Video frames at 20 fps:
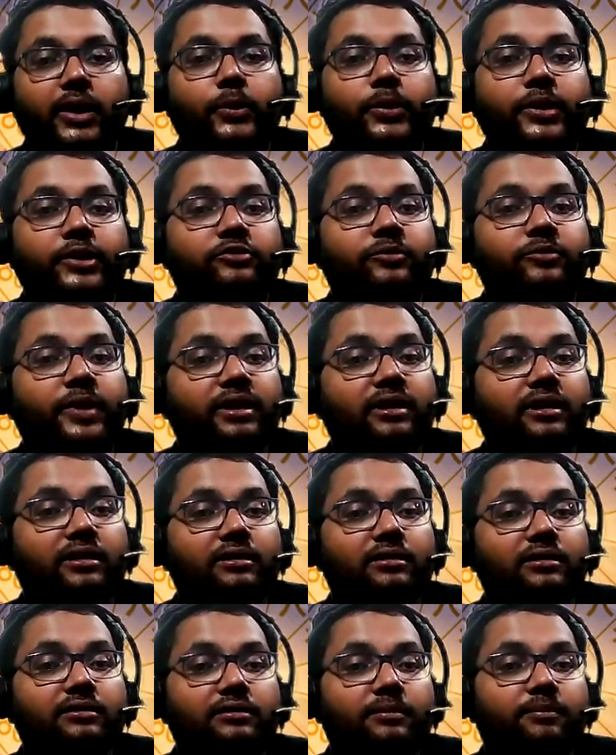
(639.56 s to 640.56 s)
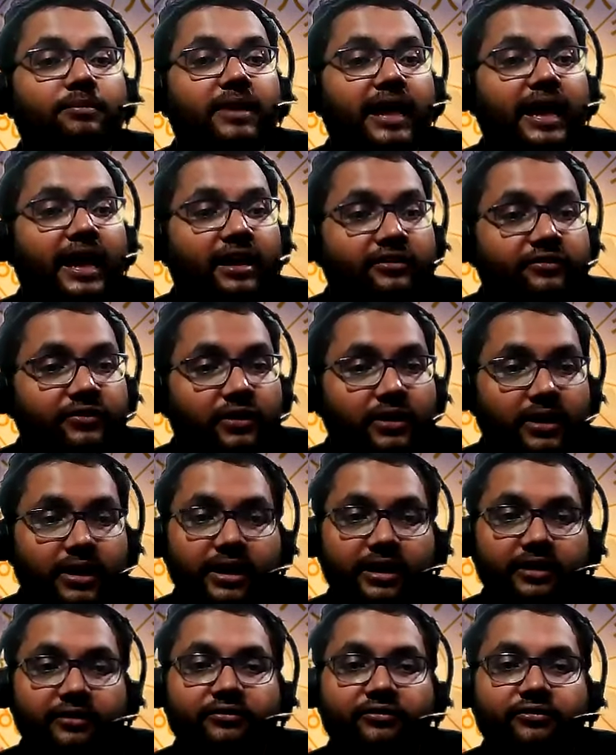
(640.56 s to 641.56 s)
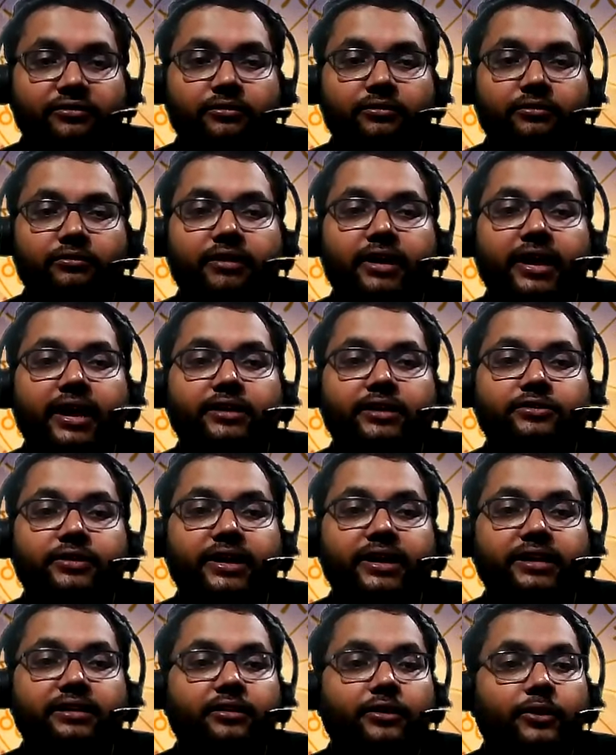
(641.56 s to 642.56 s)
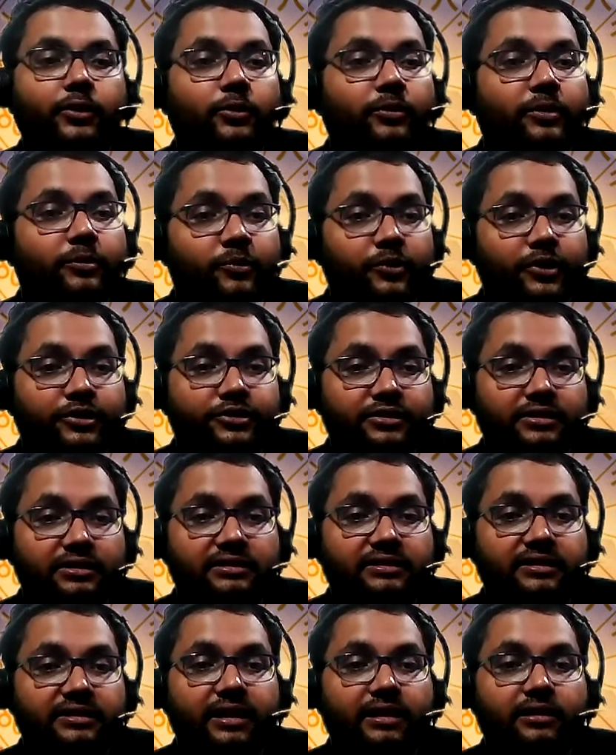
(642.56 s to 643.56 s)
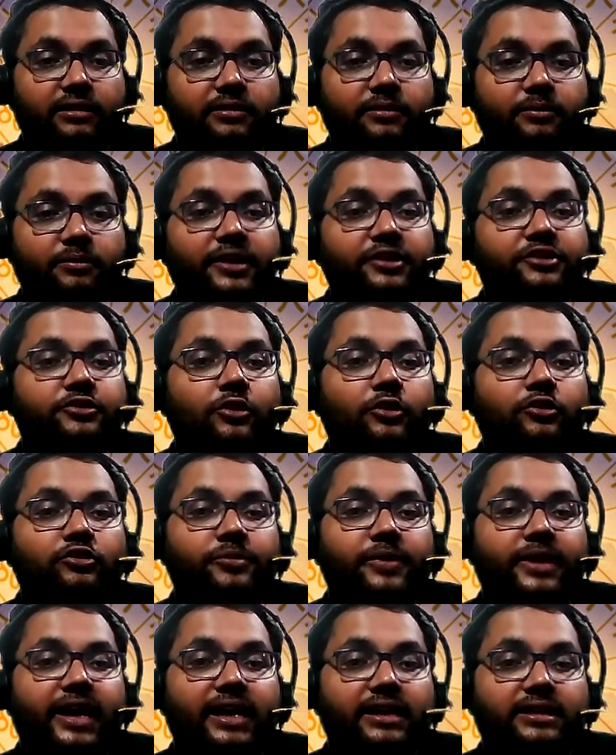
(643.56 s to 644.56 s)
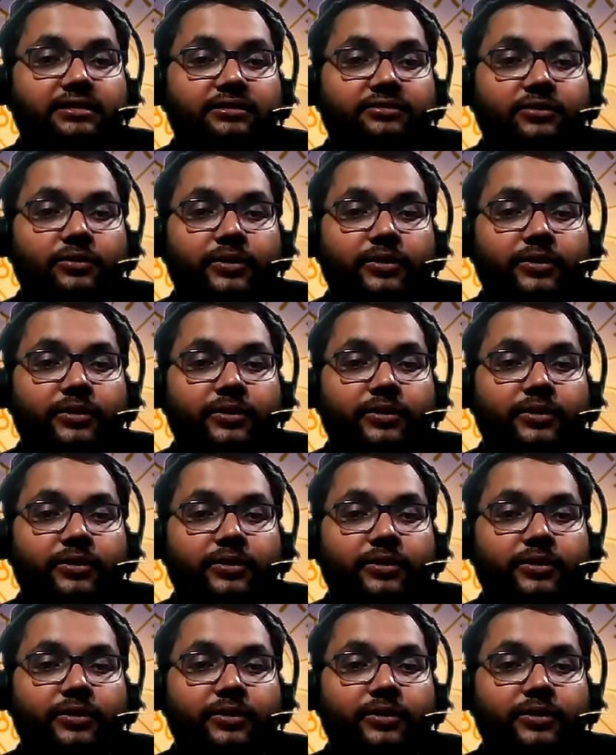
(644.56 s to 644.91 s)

You need to make a plan for life, try to get new impressions and be sure to be active.